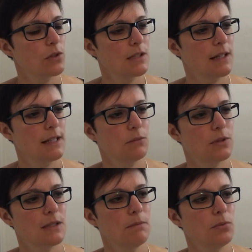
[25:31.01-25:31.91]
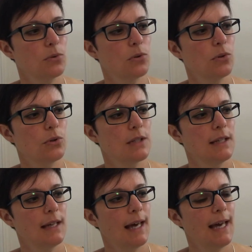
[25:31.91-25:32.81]
a slightly more simple chord,
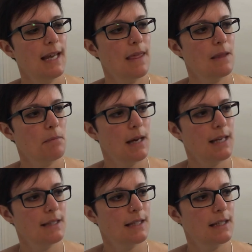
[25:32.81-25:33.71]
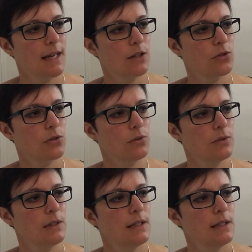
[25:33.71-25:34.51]
A in the bass, A natural,